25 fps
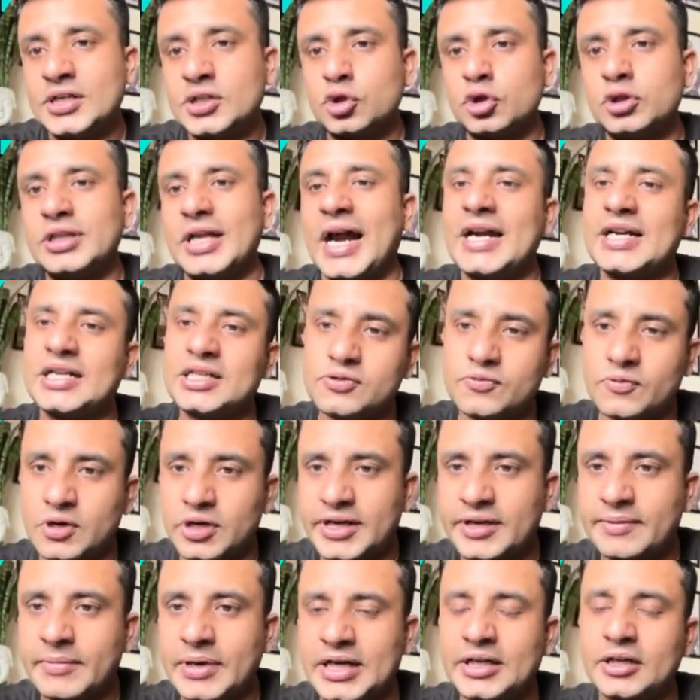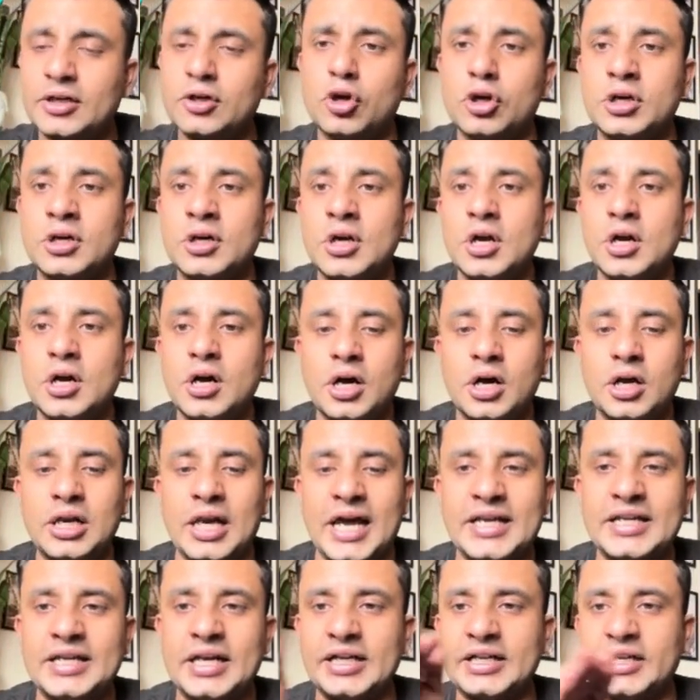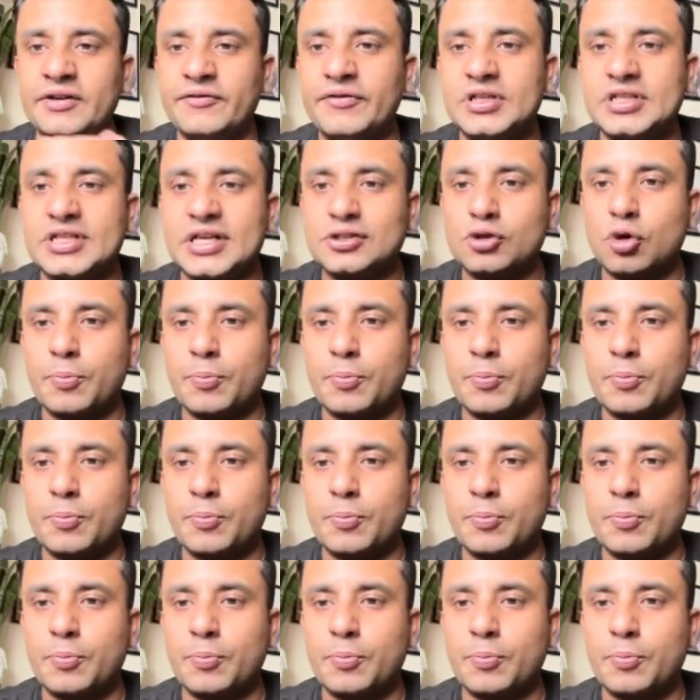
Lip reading: so that is working better, or a line item which has